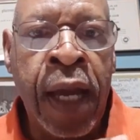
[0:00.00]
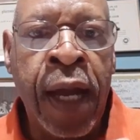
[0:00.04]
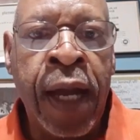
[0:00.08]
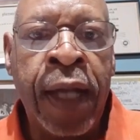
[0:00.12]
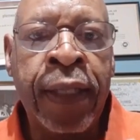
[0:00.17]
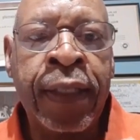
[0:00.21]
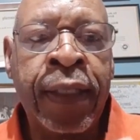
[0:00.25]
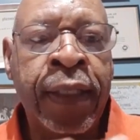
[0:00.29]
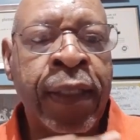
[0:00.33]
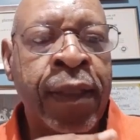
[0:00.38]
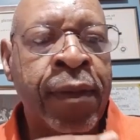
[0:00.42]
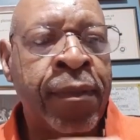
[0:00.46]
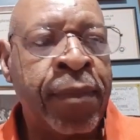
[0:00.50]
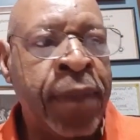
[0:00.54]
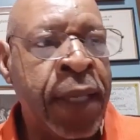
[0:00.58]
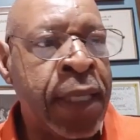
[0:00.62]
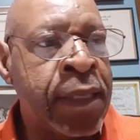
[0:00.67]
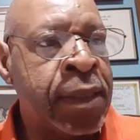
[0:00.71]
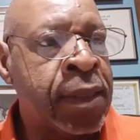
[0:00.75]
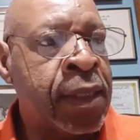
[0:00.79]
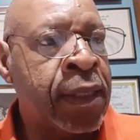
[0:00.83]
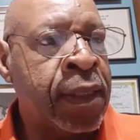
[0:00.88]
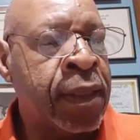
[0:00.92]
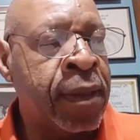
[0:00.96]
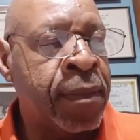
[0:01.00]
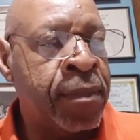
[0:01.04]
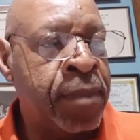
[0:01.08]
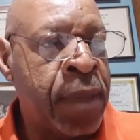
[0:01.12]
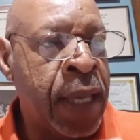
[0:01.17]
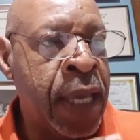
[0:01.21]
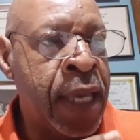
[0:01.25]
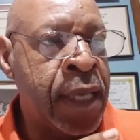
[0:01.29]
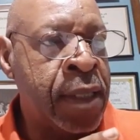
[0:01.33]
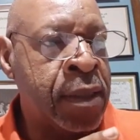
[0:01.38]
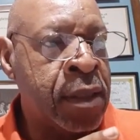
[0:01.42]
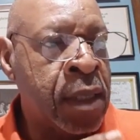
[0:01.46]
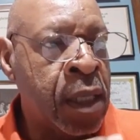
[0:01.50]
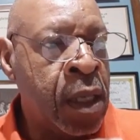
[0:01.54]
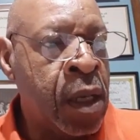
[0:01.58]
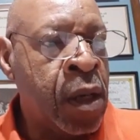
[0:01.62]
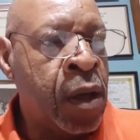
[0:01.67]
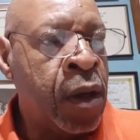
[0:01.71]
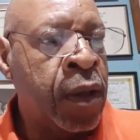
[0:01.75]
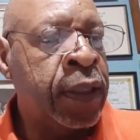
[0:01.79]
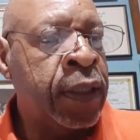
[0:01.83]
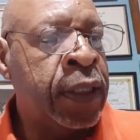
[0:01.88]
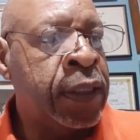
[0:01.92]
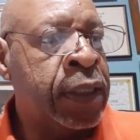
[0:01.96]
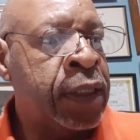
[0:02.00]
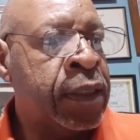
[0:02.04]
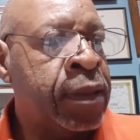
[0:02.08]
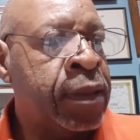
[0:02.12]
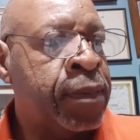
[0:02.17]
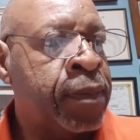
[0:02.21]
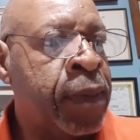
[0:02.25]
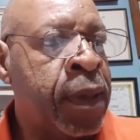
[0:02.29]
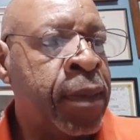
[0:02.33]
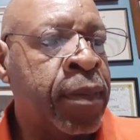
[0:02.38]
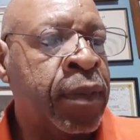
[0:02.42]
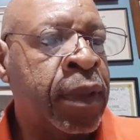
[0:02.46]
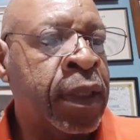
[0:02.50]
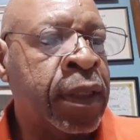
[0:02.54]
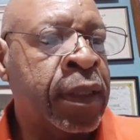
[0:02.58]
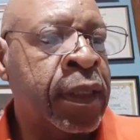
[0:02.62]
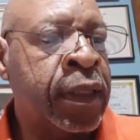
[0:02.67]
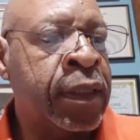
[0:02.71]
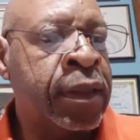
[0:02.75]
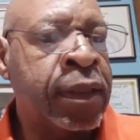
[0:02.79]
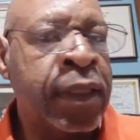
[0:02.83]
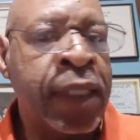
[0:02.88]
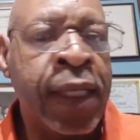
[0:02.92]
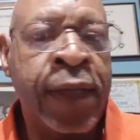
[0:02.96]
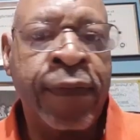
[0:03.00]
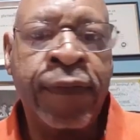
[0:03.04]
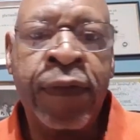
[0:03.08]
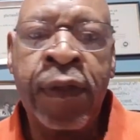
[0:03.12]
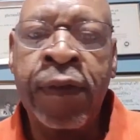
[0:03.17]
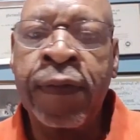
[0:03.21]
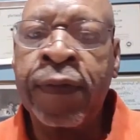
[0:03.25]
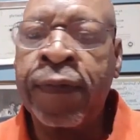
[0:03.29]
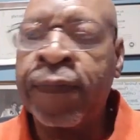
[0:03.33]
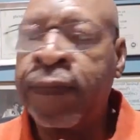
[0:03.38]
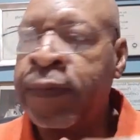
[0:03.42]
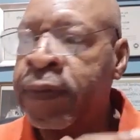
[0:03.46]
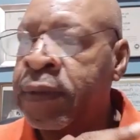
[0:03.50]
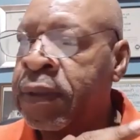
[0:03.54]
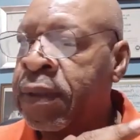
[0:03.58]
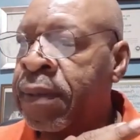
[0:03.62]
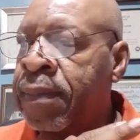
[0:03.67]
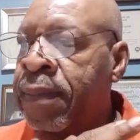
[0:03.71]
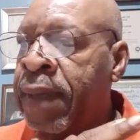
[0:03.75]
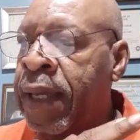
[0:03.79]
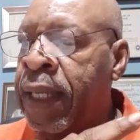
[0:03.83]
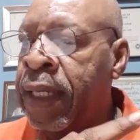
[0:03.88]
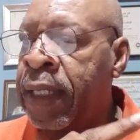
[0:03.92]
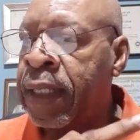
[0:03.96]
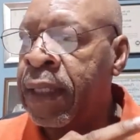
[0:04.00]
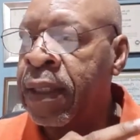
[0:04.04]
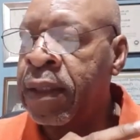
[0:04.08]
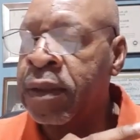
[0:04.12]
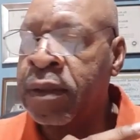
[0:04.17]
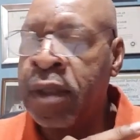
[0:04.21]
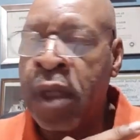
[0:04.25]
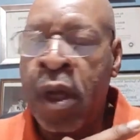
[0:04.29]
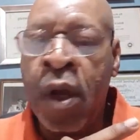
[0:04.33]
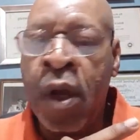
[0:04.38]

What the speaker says: Are they the best of the best? Or are they just people that just left over for somebody else?